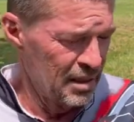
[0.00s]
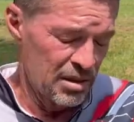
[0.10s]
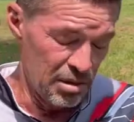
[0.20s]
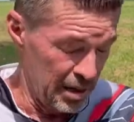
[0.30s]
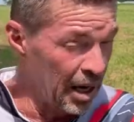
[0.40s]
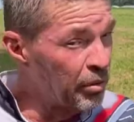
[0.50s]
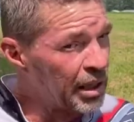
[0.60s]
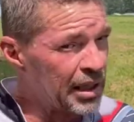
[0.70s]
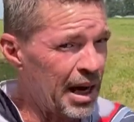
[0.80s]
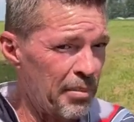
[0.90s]
So that
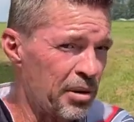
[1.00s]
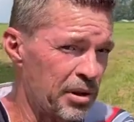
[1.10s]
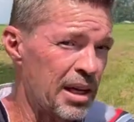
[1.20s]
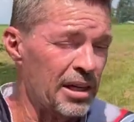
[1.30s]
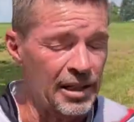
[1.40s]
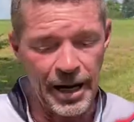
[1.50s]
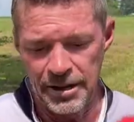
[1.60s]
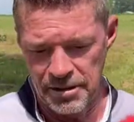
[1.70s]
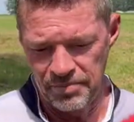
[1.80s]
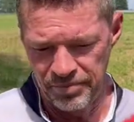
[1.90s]
really got me thinking,
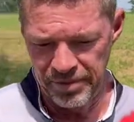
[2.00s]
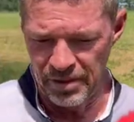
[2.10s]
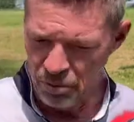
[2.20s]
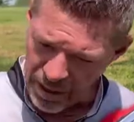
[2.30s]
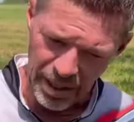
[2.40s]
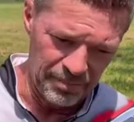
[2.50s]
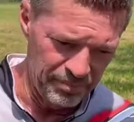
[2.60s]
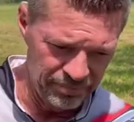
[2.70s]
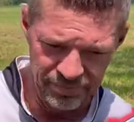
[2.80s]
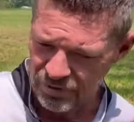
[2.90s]
guys. Okay,
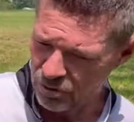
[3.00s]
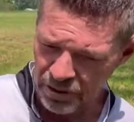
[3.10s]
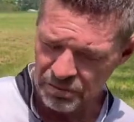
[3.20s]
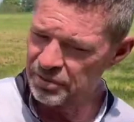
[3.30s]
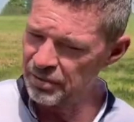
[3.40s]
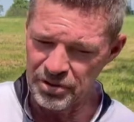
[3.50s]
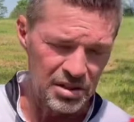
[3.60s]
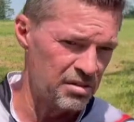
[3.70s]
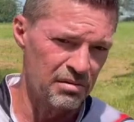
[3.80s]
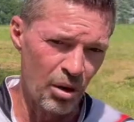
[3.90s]
350
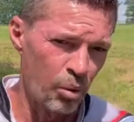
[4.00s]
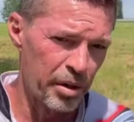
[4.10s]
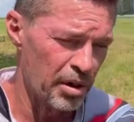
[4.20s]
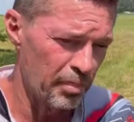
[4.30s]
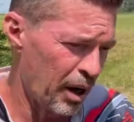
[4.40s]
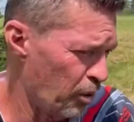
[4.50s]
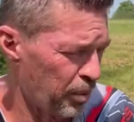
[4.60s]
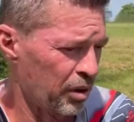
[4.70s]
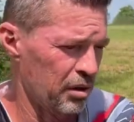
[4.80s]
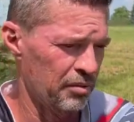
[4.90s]
is nowhere in the
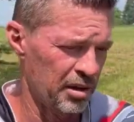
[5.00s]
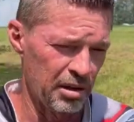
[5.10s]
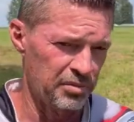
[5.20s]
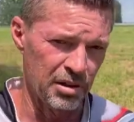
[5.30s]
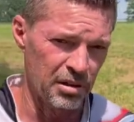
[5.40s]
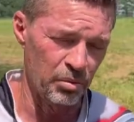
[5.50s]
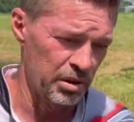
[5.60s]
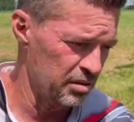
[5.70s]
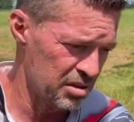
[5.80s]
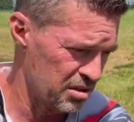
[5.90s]
ballpark of enough to hunt
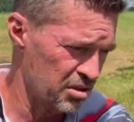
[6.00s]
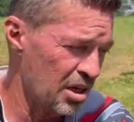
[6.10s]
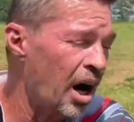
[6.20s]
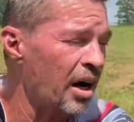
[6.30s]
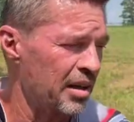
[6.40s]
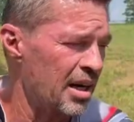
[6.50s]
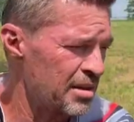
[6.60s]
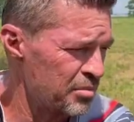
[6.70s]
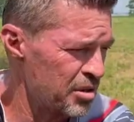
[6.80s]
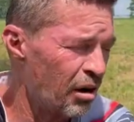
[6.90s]
with. It's just not, guys.
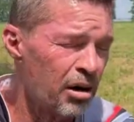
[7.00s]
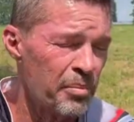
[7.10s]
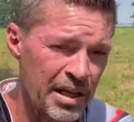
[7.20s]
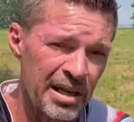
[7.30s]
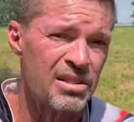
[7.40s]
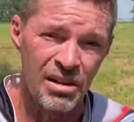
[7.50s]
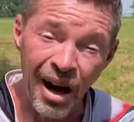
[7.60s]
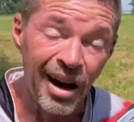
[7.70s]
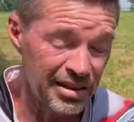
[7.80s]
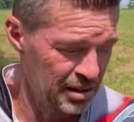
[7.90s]
I'm sorry, but it is
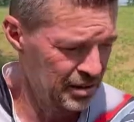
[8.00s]
not.